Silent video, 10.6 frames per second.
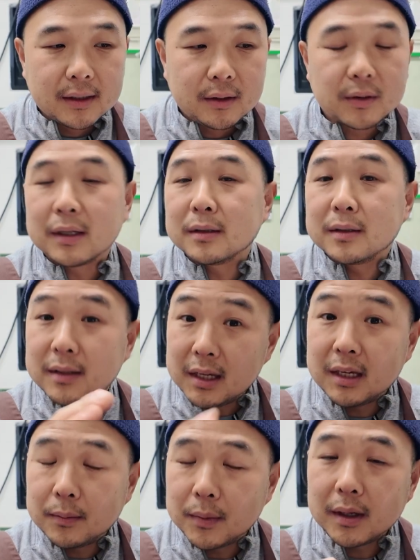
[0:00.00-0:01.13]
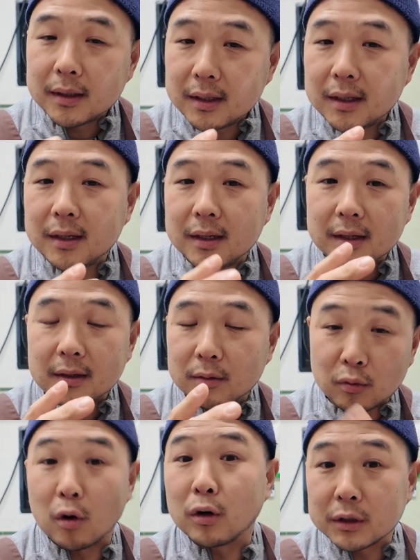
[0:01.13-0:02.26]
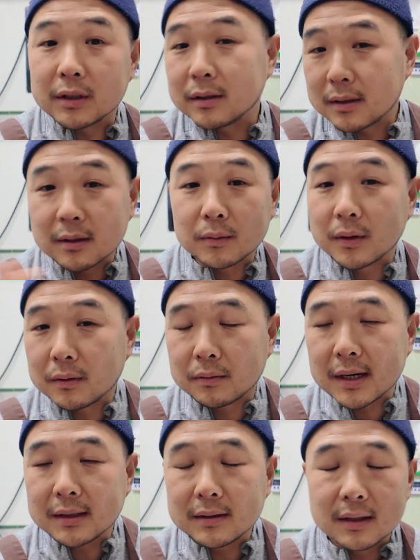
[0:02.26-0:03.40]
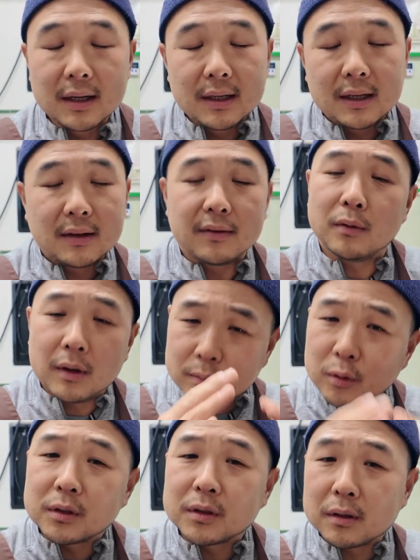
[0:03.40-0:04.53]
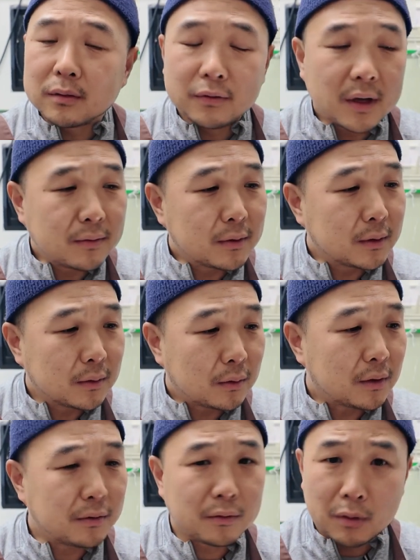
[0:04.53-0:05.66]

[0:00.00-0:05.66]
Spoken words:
you can steam the raw ginseng with the rice if you want more subtle flavors, or if you